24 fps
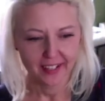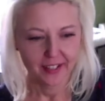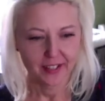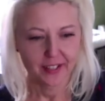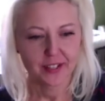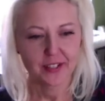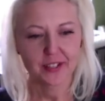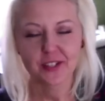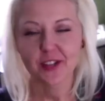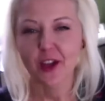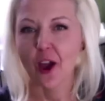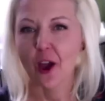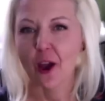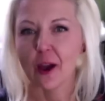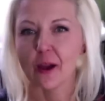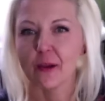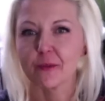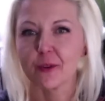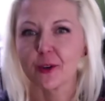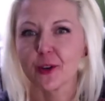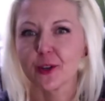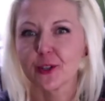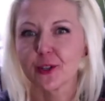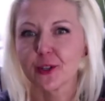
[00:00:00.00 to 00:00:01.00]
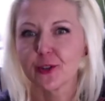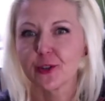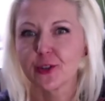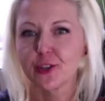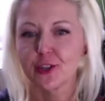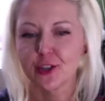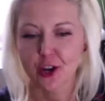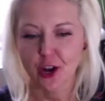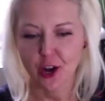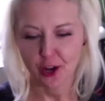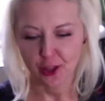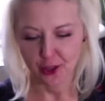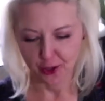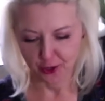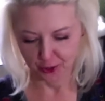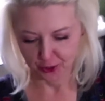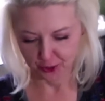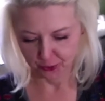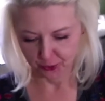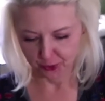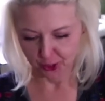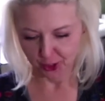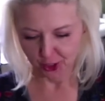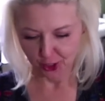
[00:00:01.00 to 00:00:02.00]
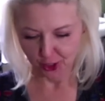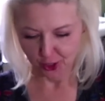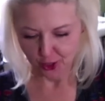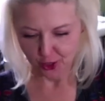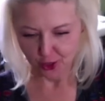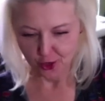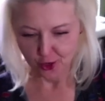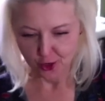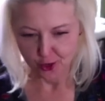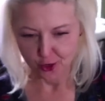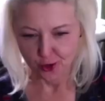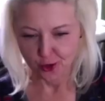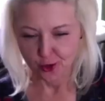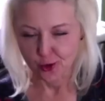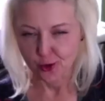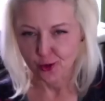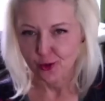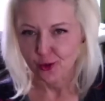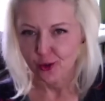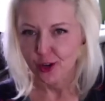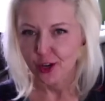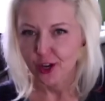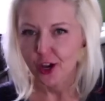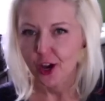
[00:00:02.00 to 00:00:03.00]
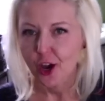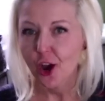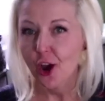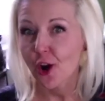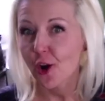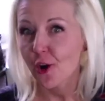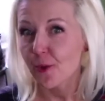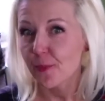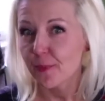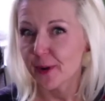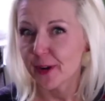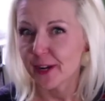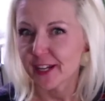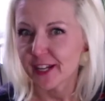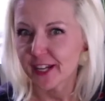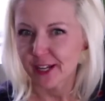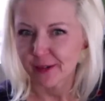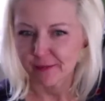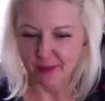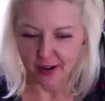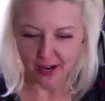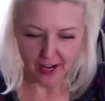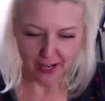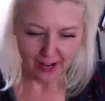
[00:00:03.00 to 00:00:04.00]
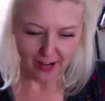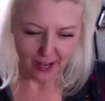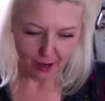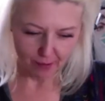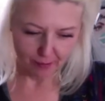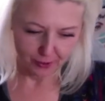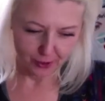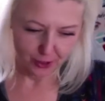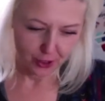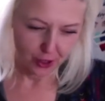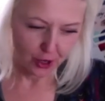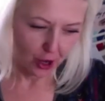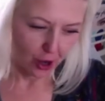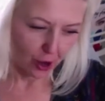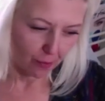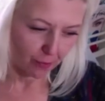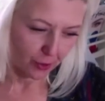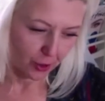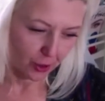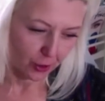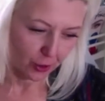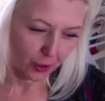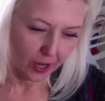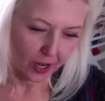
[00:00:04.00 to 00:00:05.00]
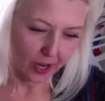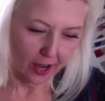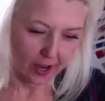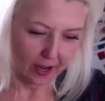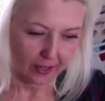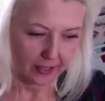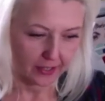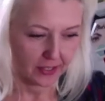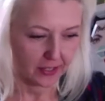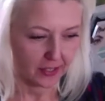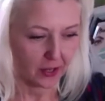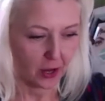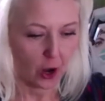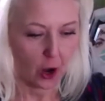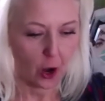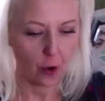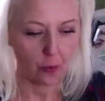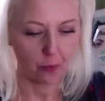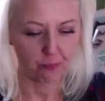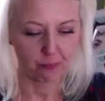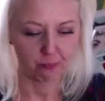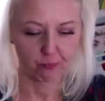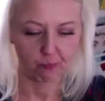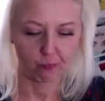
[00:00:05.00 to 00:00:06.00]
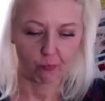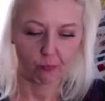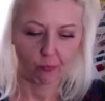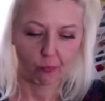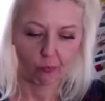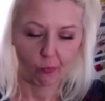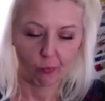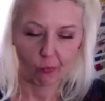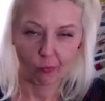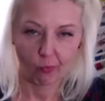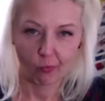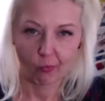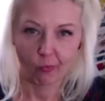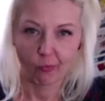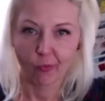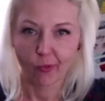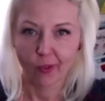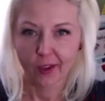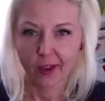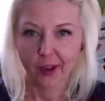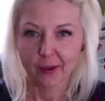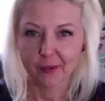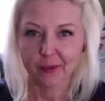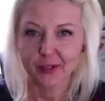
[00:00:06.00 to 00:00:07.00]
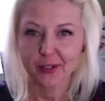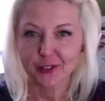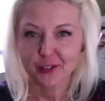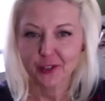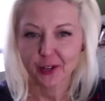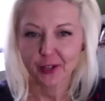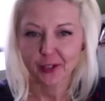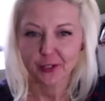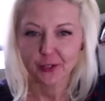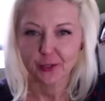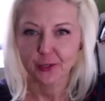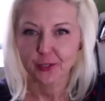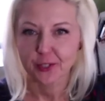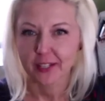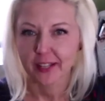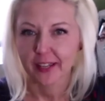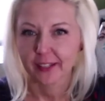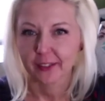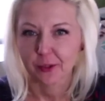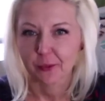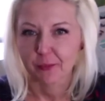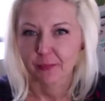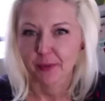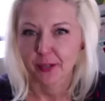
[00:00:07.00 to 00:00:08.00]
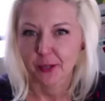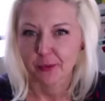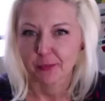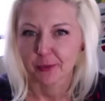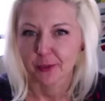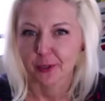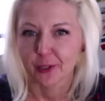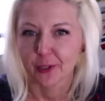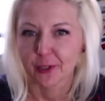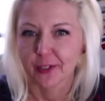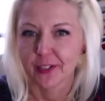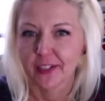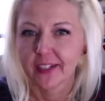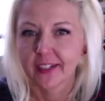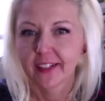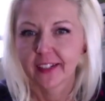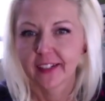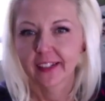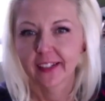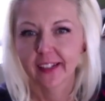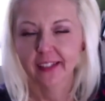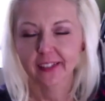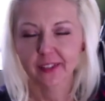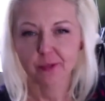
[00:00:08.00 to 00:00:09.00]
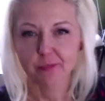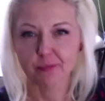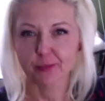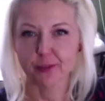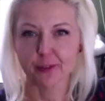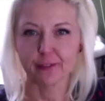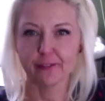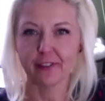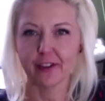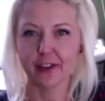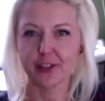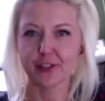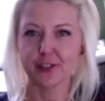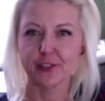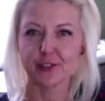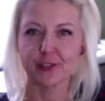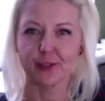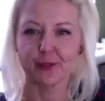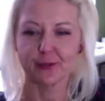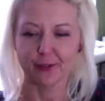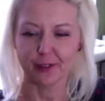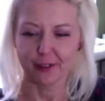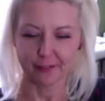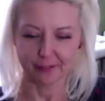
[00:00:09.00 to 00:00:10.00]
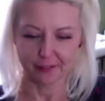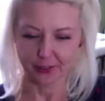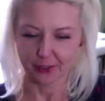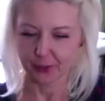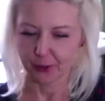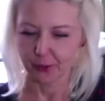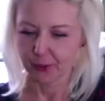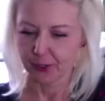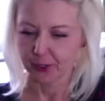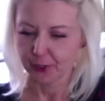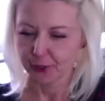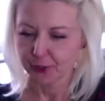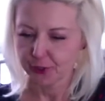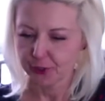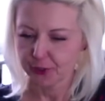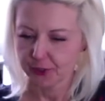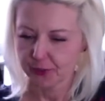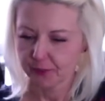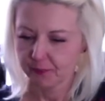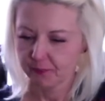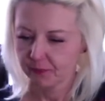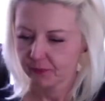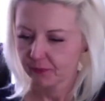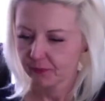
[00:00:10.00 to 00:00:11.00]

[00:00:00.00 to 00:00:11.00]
So I'm going to share this with you. Opening my laptop. Okay, so we're going to try to do this like the people, like the professional reviewers.